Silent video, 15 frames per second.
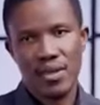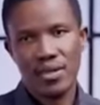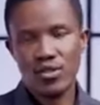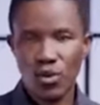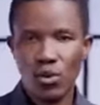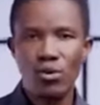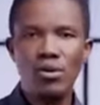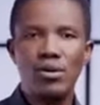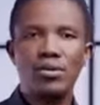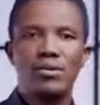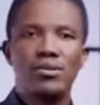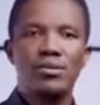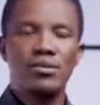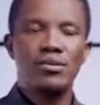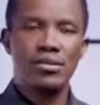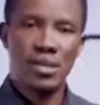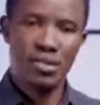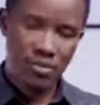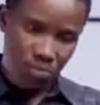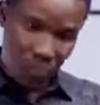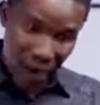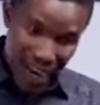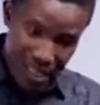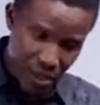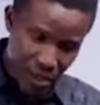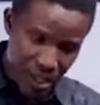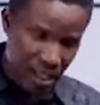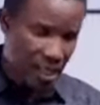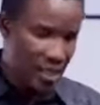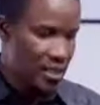So there's bread to
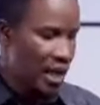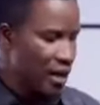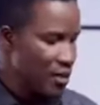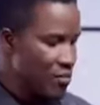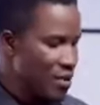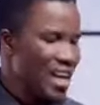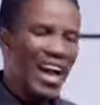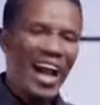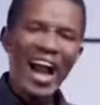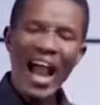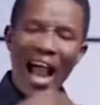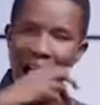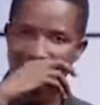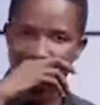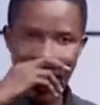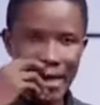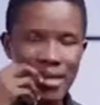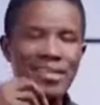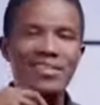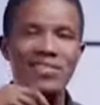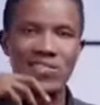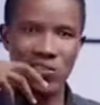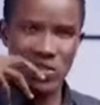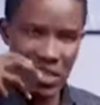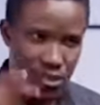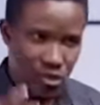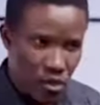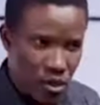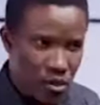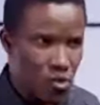the eater and
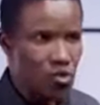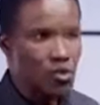seed to the